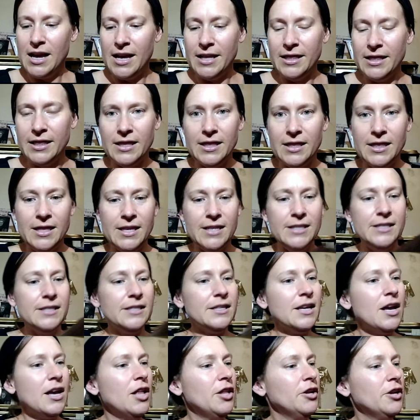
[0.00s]
And
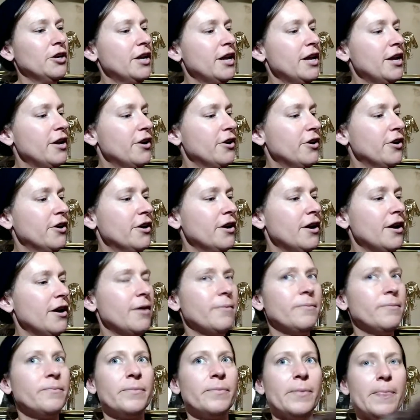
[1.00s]
this color here
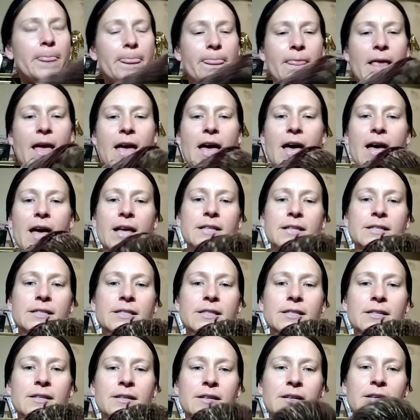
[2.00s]

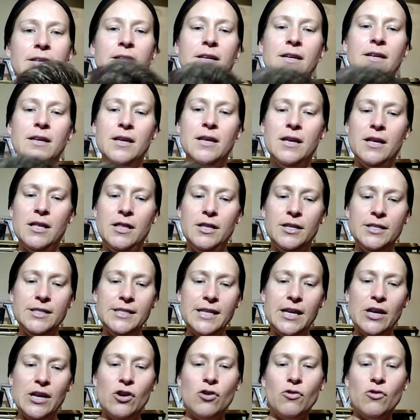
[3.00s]
has,
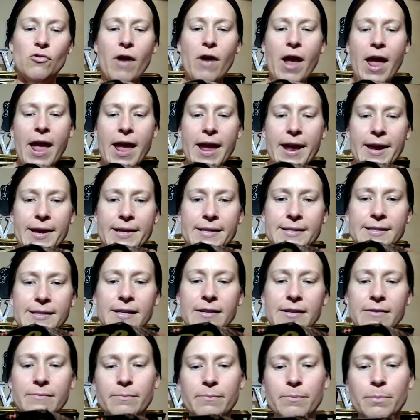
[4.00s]
looks like grays
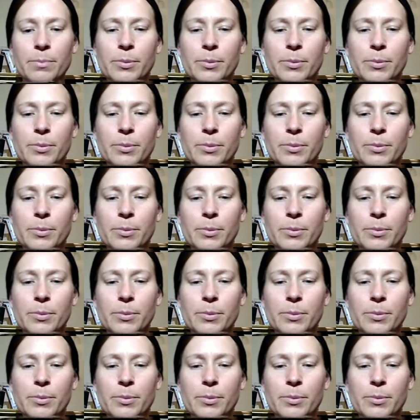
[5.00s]
and